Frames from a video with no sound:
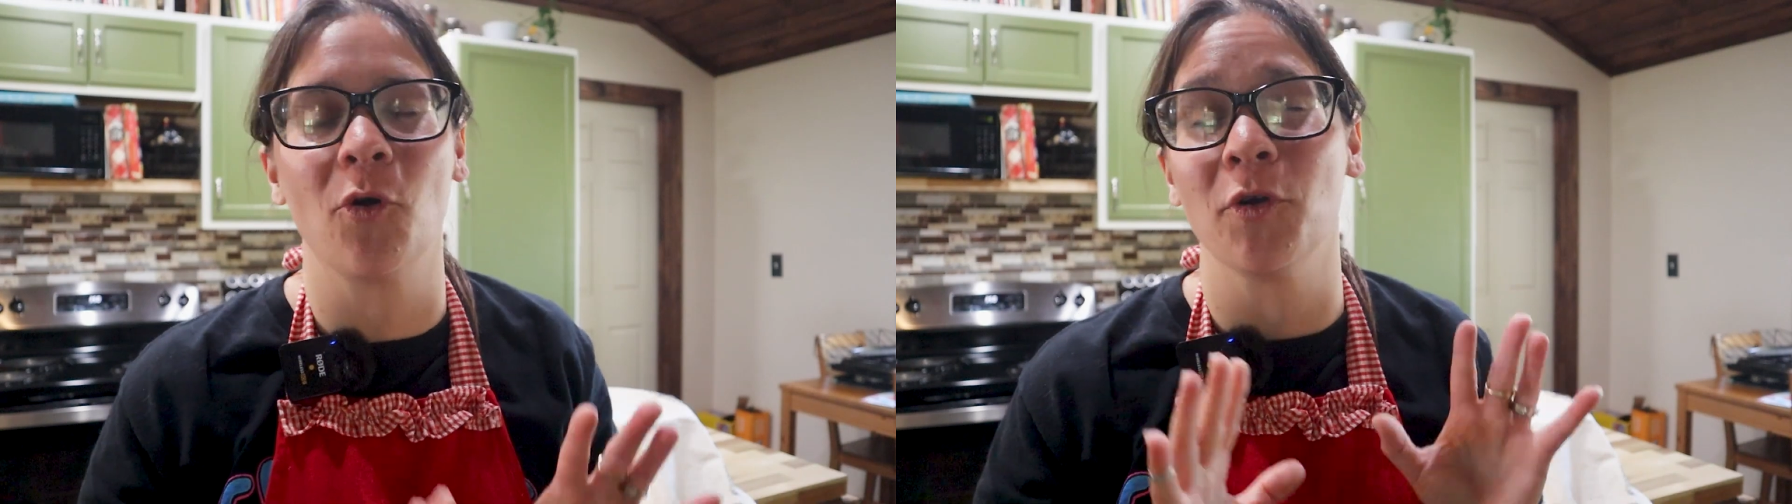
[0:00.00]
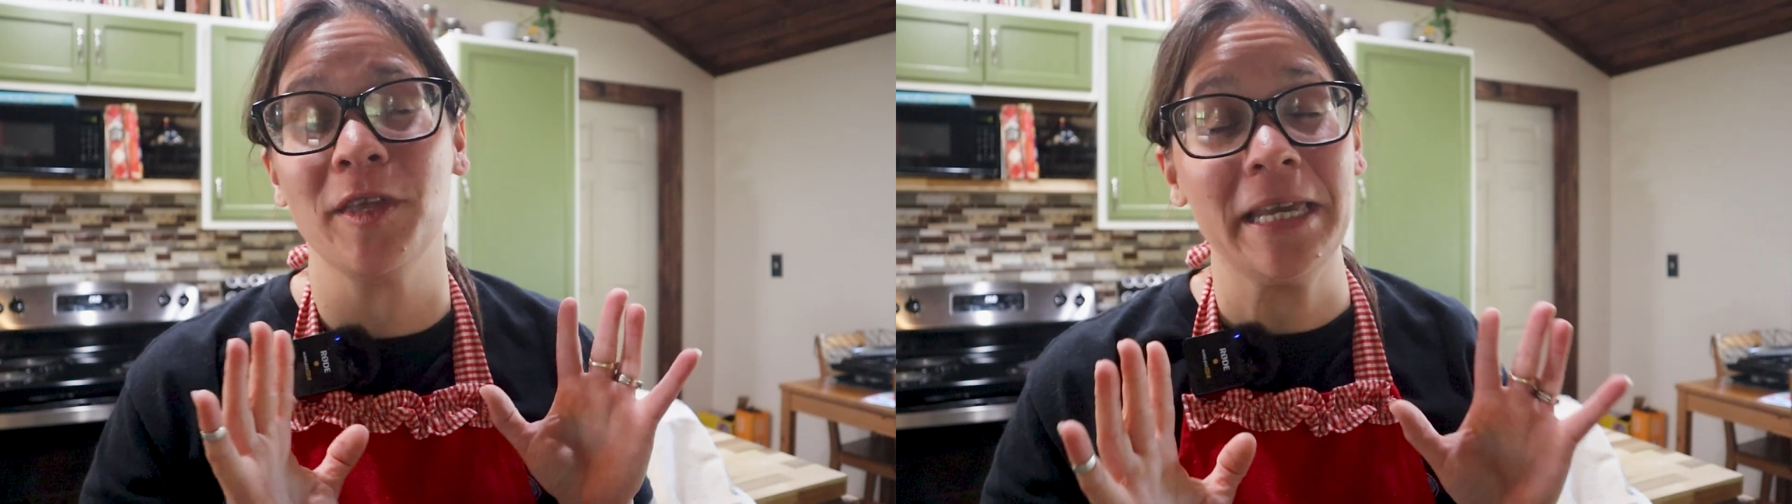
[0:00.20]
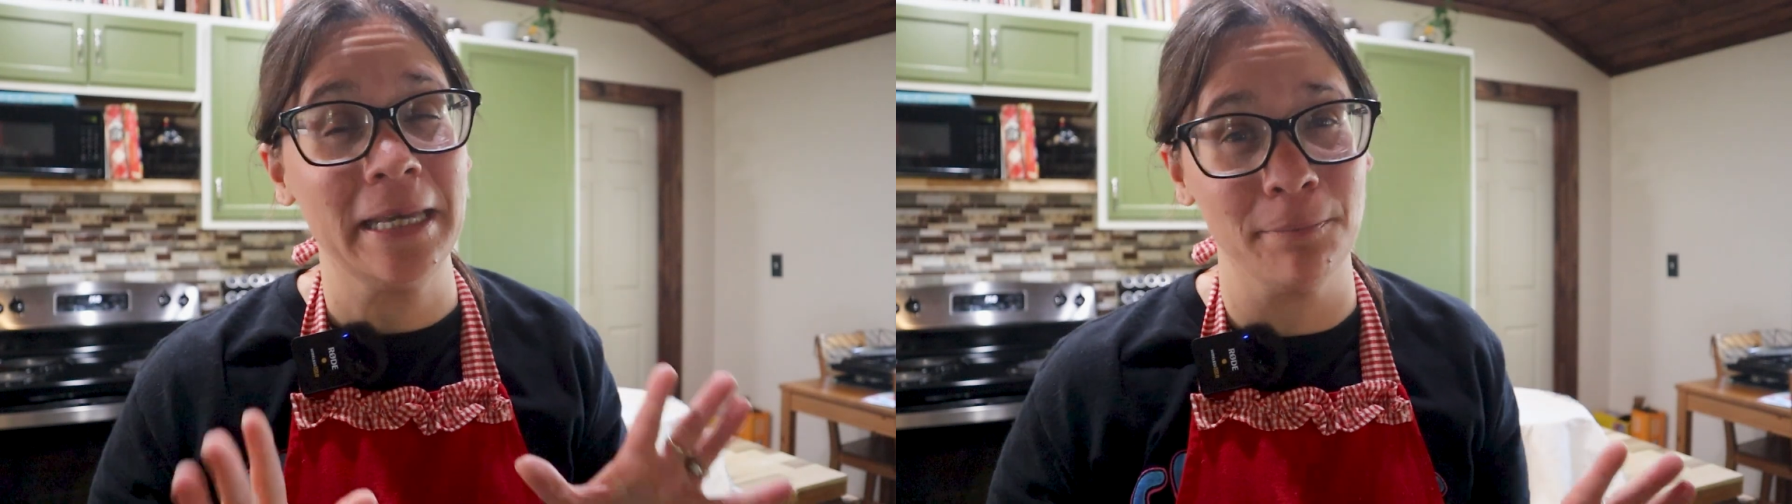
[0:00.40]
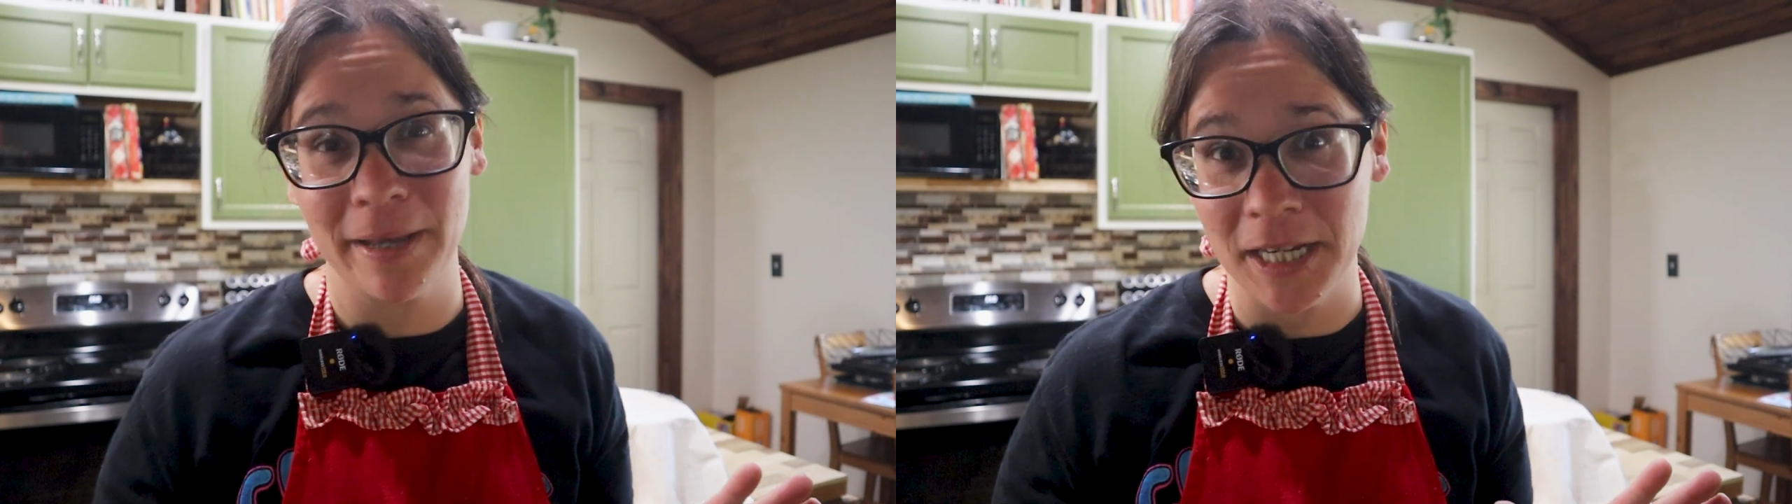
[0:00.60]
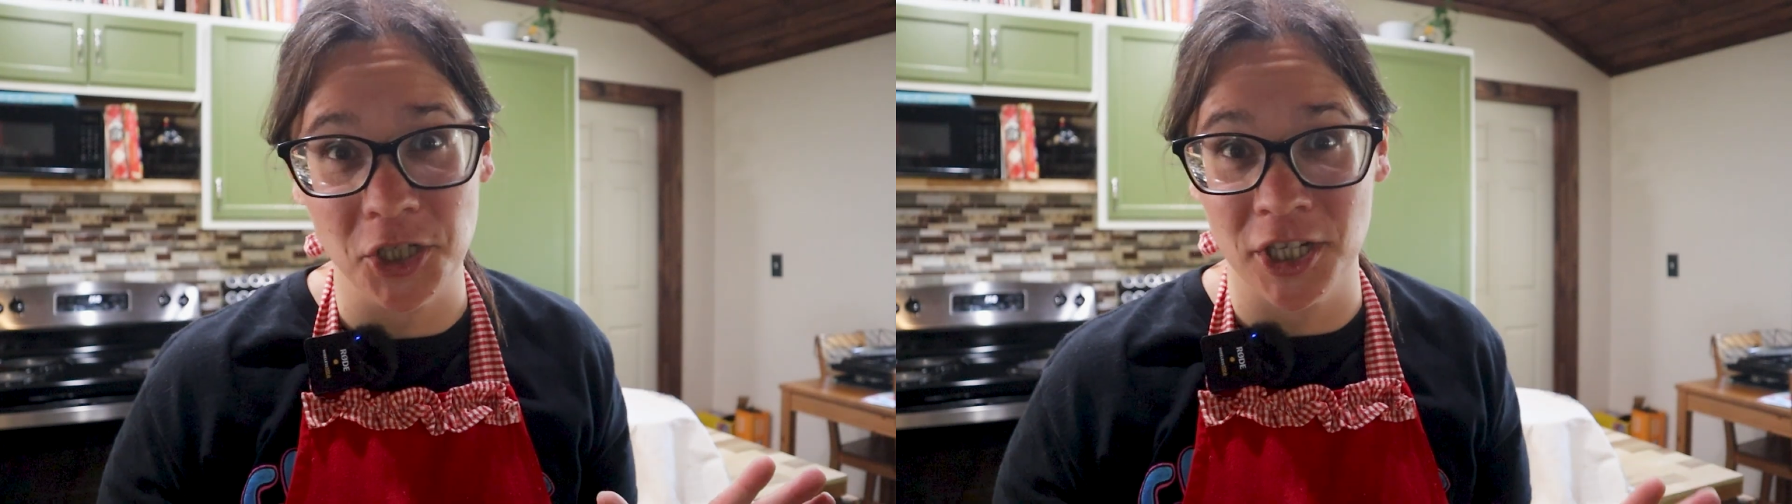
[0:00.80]
or the
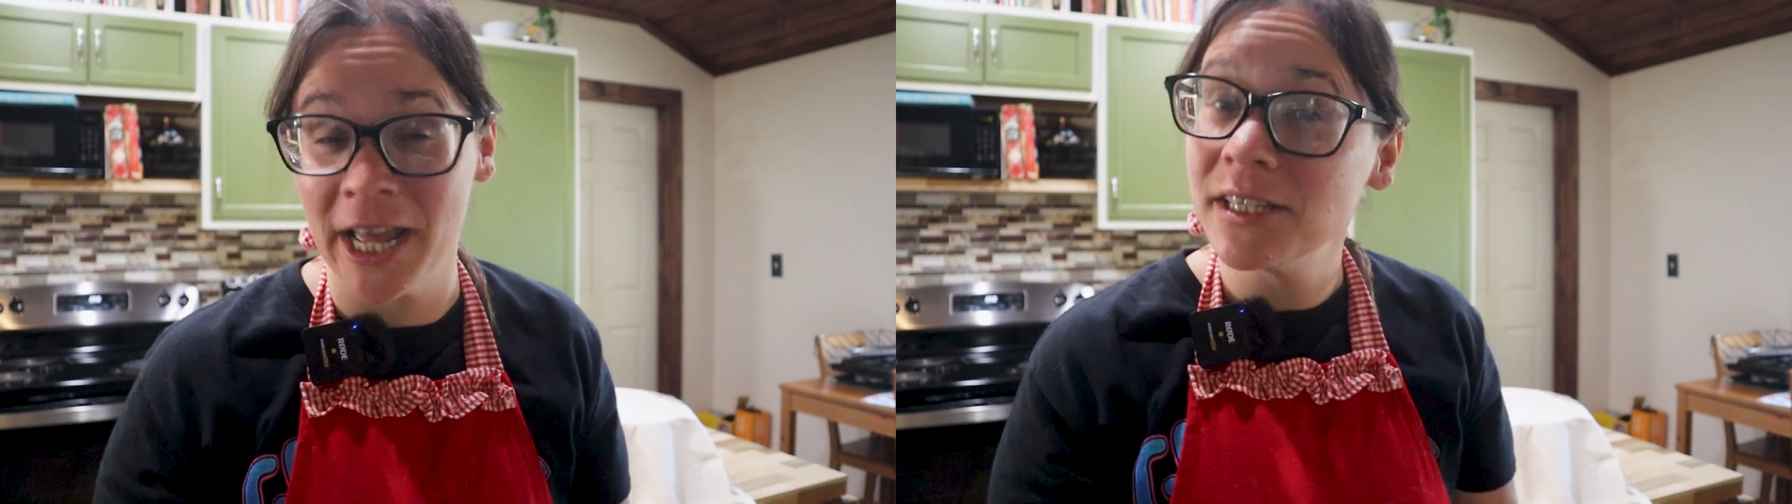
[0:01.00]
impatient,